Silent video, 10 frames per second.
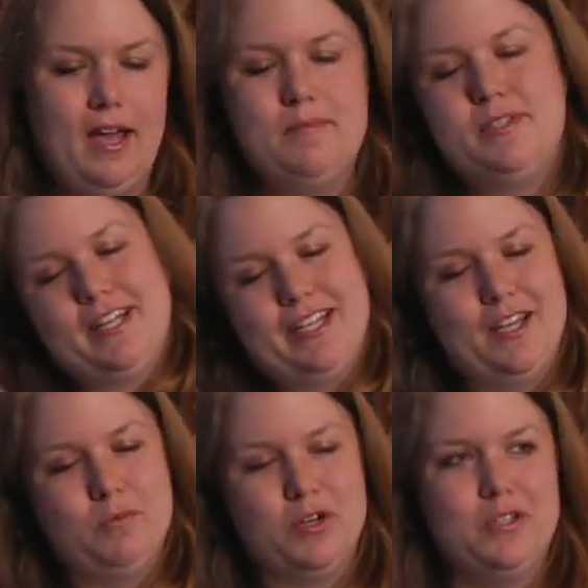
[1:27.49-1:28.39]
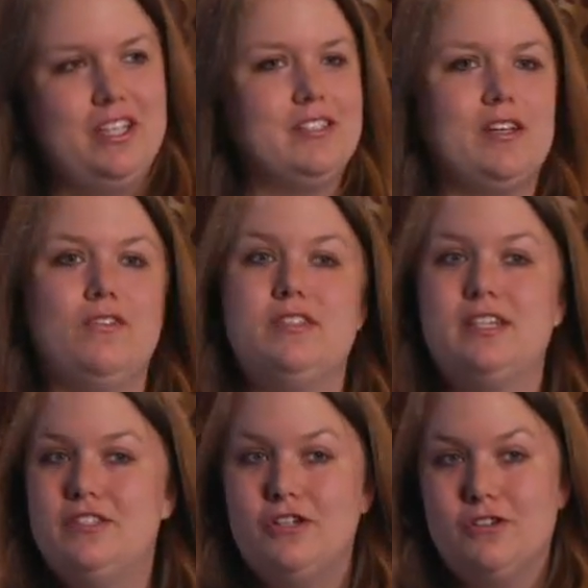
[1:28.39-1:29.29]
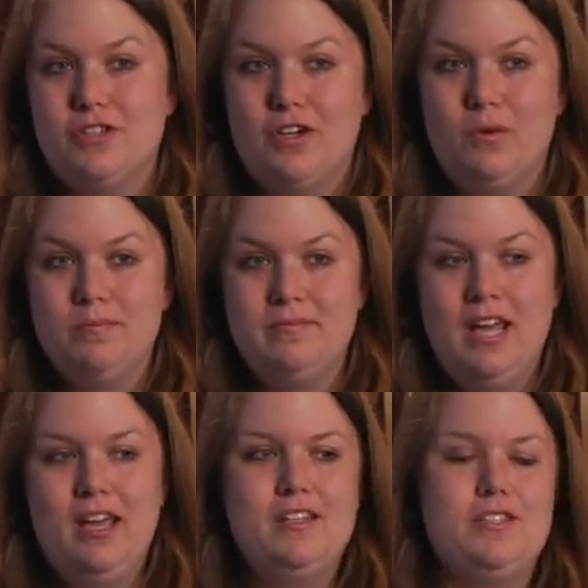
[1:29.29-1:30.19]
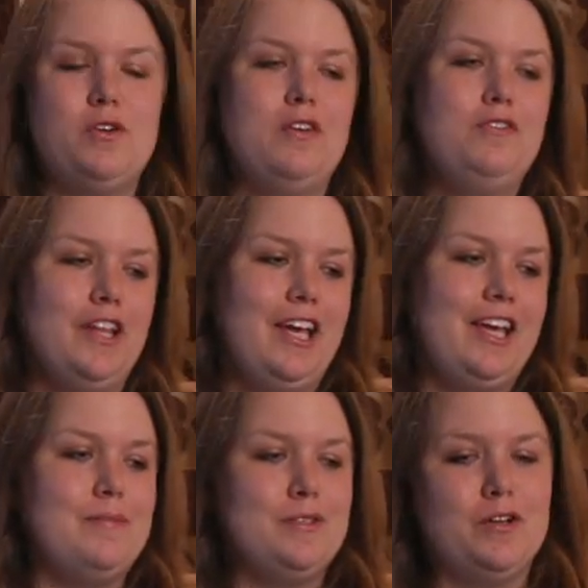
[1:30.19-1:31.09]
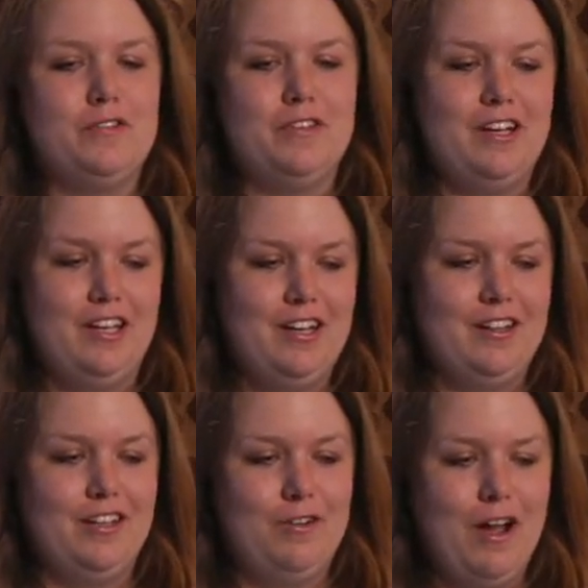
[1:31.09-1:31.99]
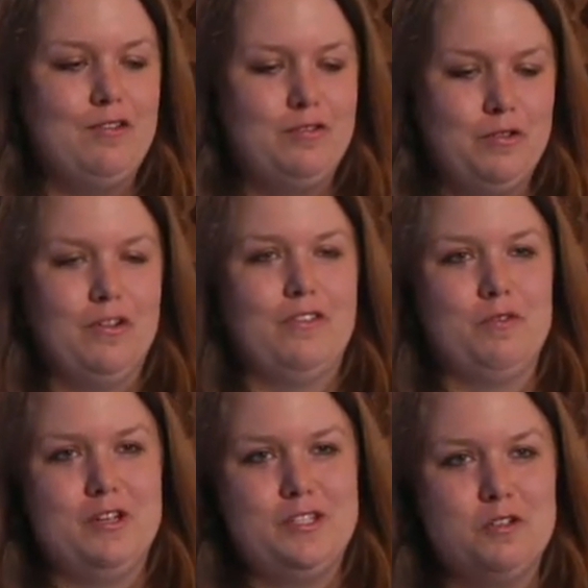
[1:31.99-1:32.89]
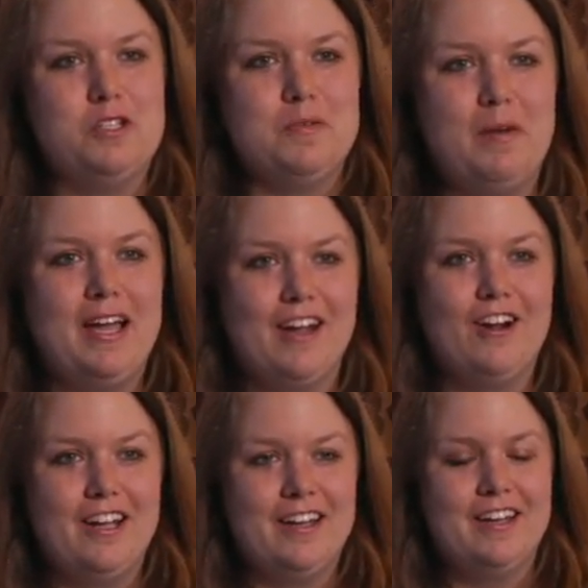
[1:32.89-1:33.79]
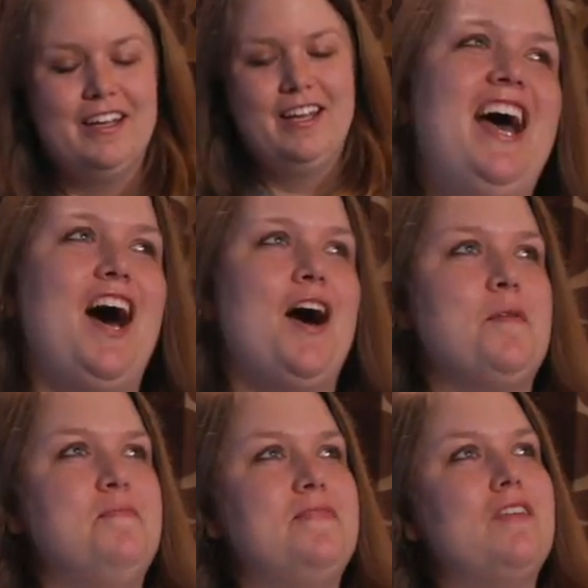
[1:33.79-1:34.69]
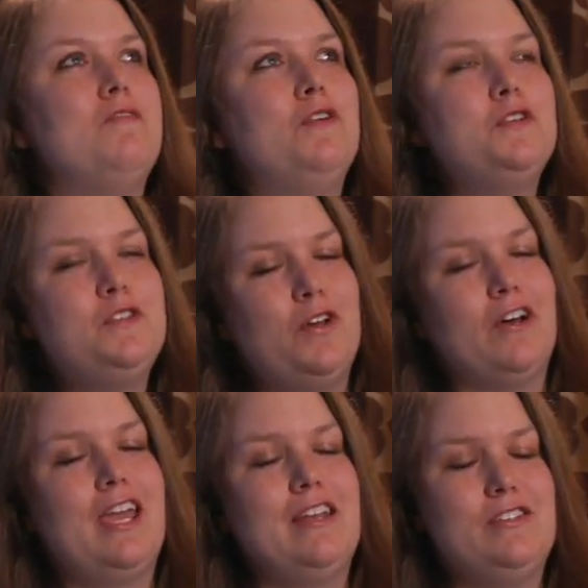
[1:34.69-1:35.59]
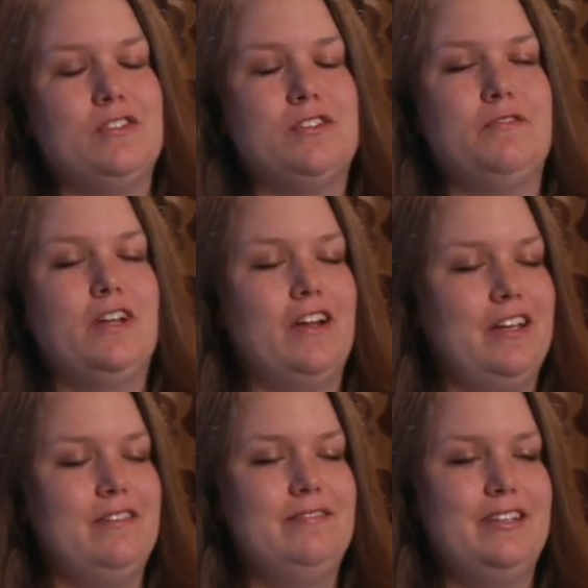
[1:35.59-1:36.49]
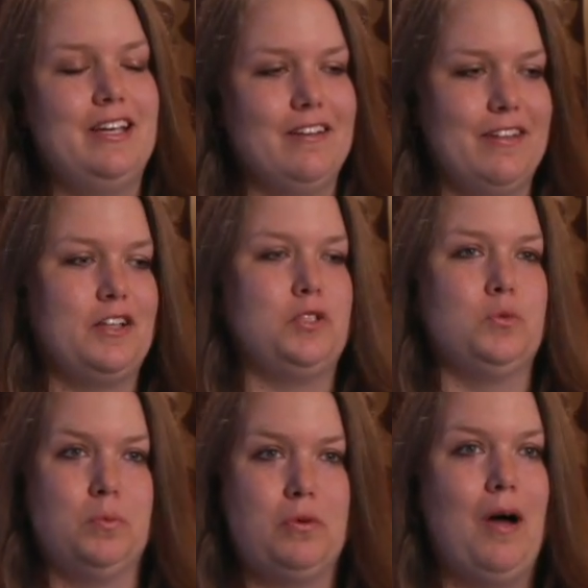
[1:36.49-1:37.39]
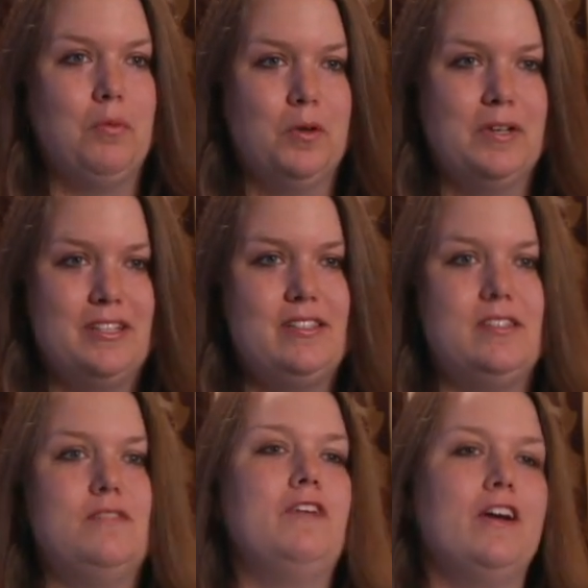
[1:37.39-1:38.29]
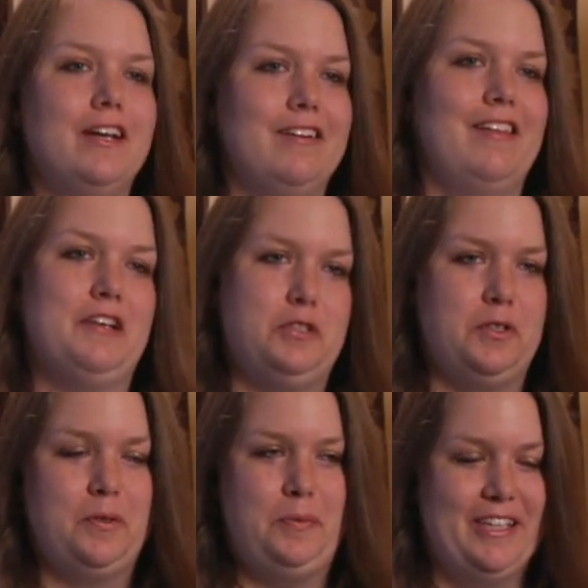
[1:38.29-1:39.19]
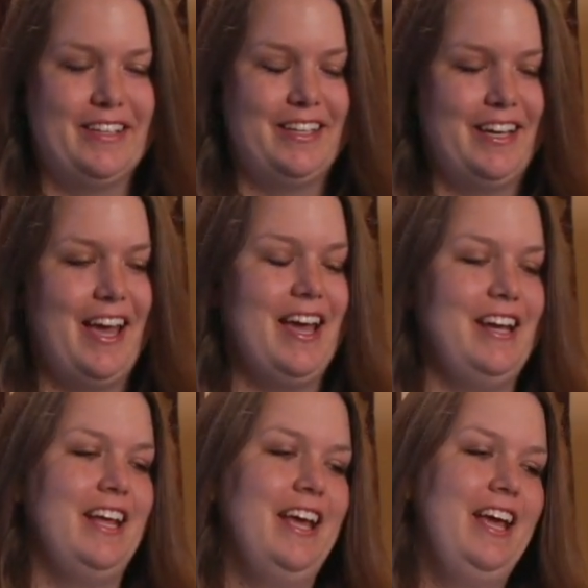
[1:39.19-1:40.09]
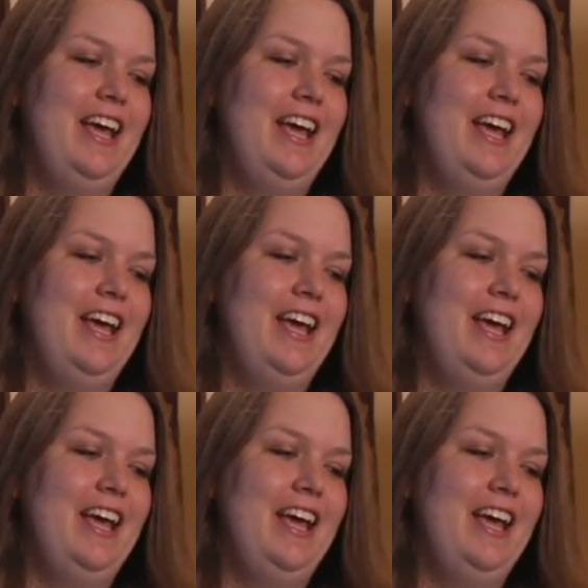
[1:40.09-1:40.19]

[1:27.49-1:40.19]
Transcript: am studying were only discovered six years ago, so I feel like I'm sort of getting in on the ground floor of the research in my area. Um, first of all, cancer is a very intellectual problem. It's, it's very intellectually appealing, and